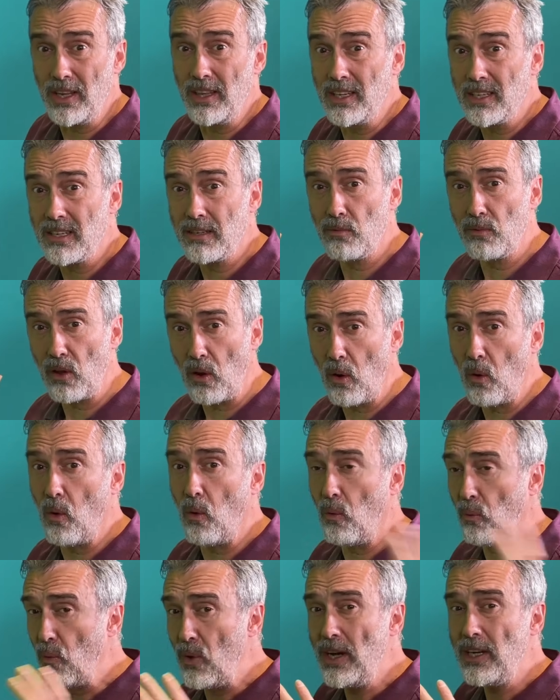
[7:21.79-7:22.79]
This is the
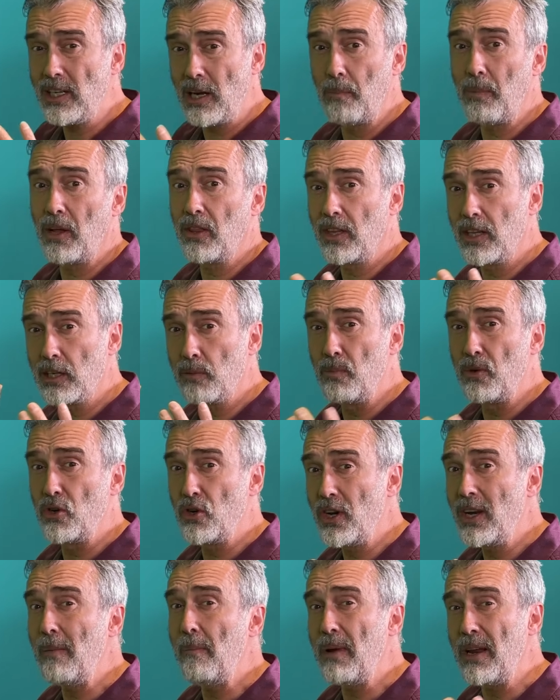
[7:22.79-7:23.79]
whole reason about this
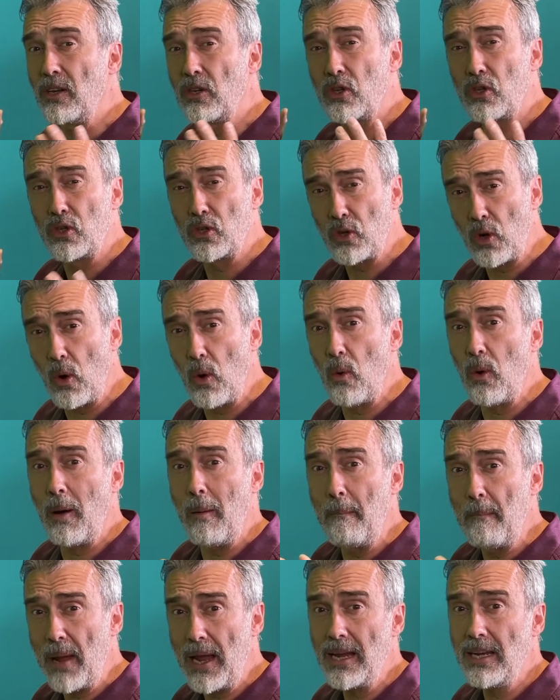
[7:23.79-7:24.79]
machine being so
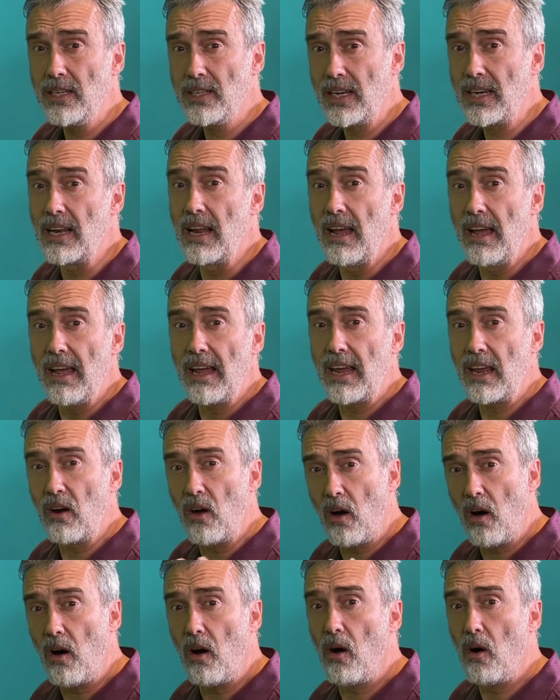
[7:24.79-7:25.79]
amazing in
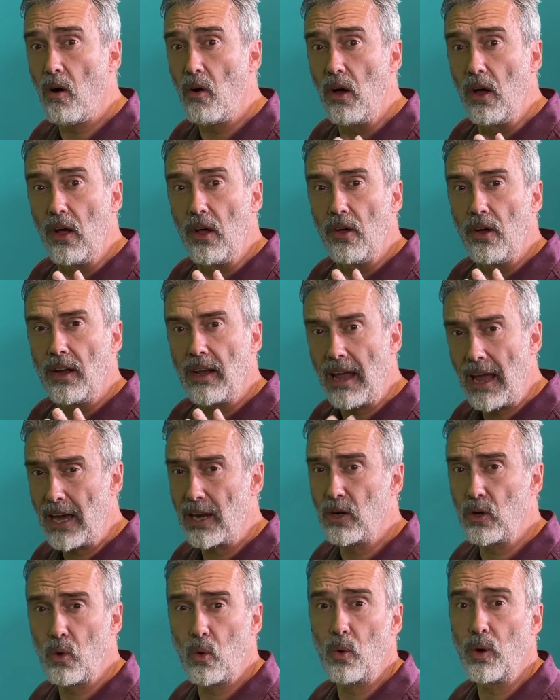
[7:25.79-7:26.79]
all
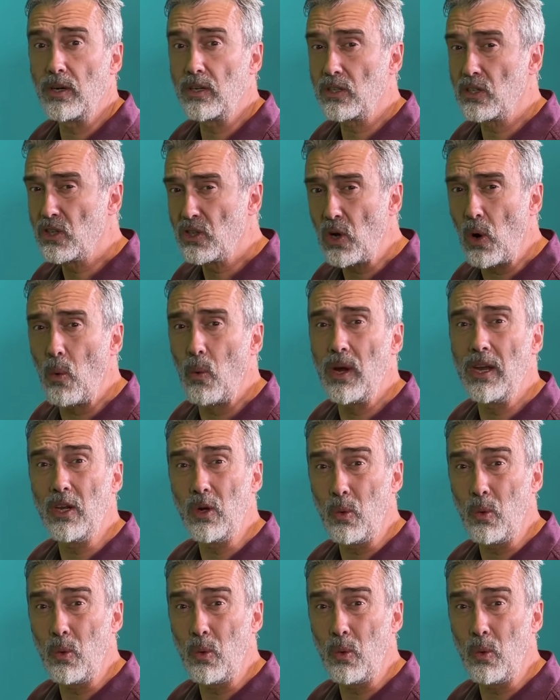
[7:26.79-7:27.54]
categories: sewing,